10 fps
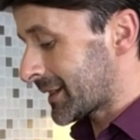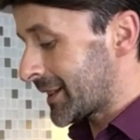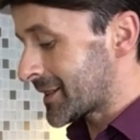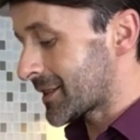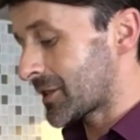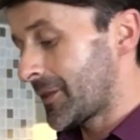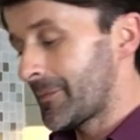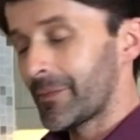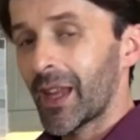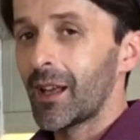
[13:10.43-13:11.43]
at least
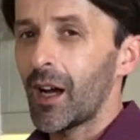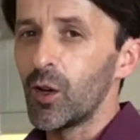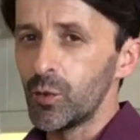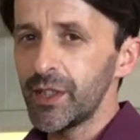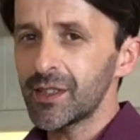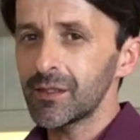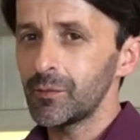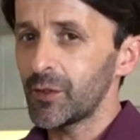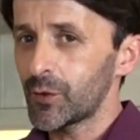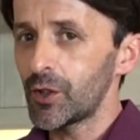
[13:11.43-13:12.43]
a week
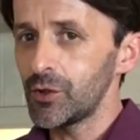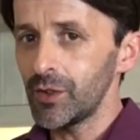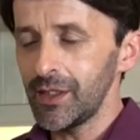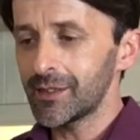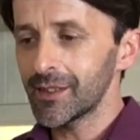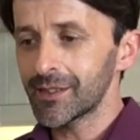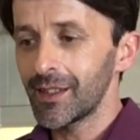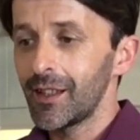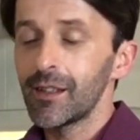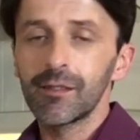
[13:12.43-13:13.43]
before you eat it
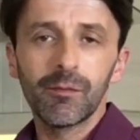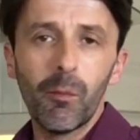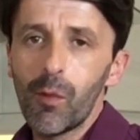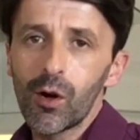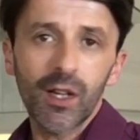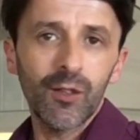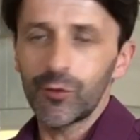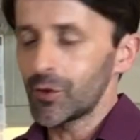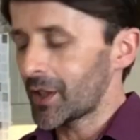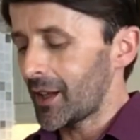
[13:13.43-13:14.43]
more
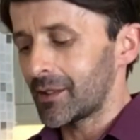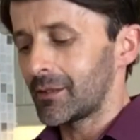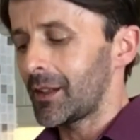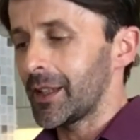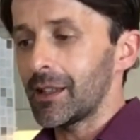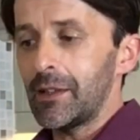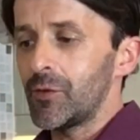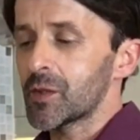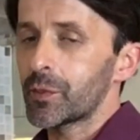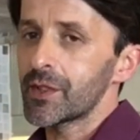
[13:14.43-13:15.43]
if you can. Like
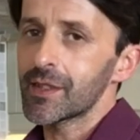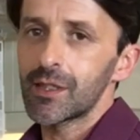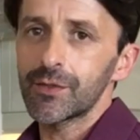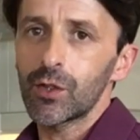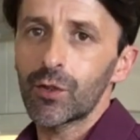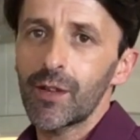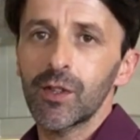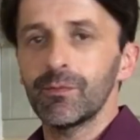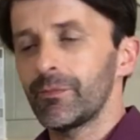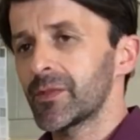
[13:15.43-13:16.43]
if it's preserved
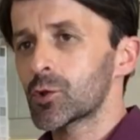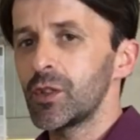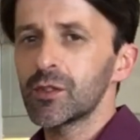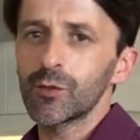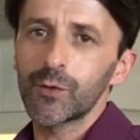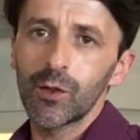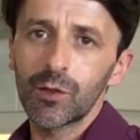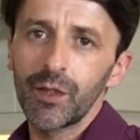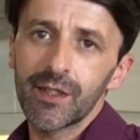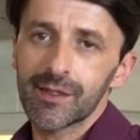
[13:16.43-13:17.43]
already three to
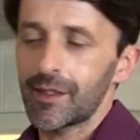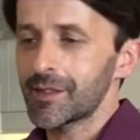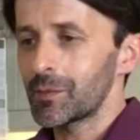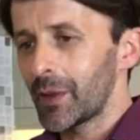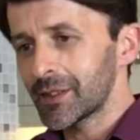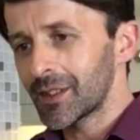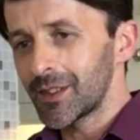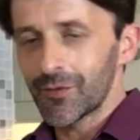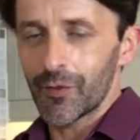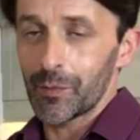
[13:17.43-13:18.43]
four weeks, tastes better.
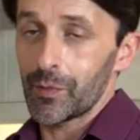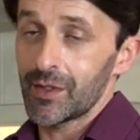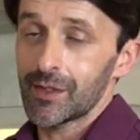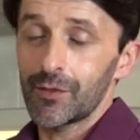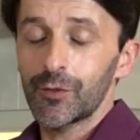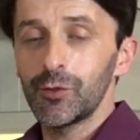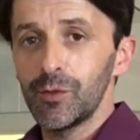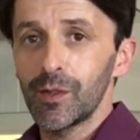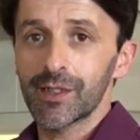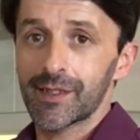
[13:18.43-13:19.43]
If it's preserved two
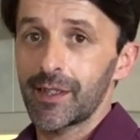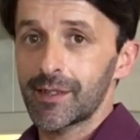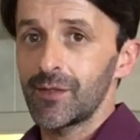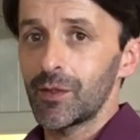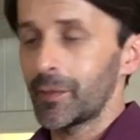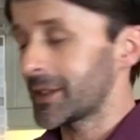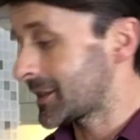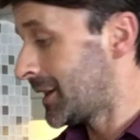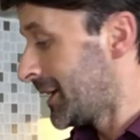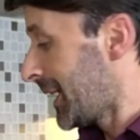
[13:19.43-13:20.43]
months, tastes even
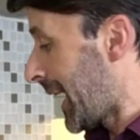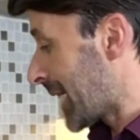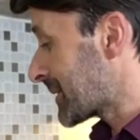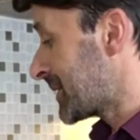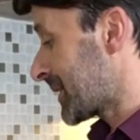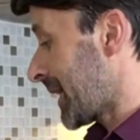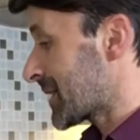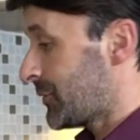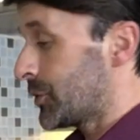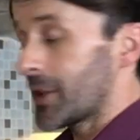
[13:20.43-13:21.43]
better. Actually, in the
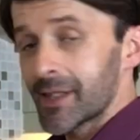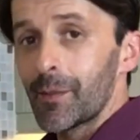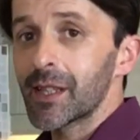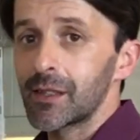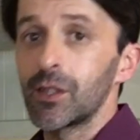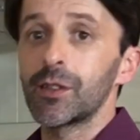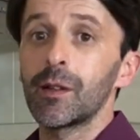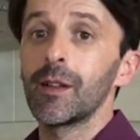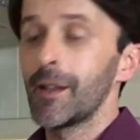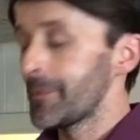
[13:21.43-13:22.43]
next few days, I'm actually gonna